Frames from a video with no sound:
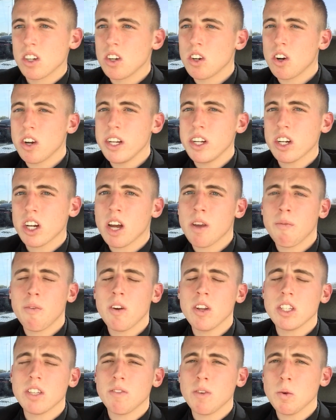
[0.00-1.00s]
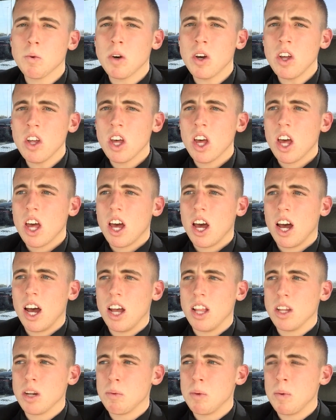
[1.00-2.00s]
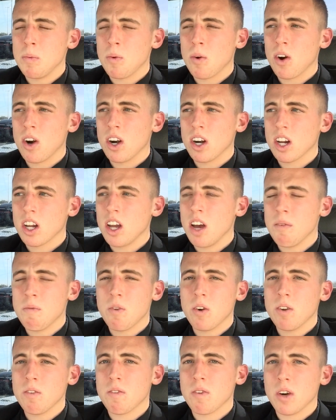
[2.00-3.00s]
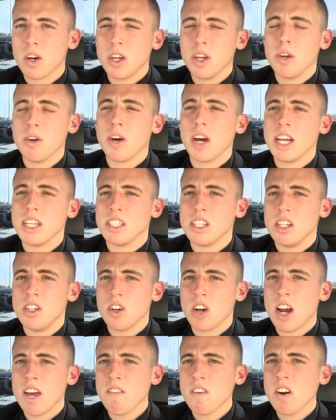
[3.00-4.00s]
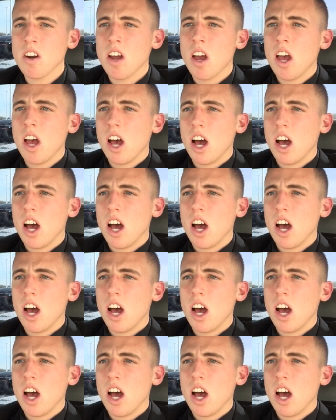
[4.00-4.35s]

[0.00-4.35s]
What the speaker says: creature comforts, if you will, a little bit more comfort for you as the driver,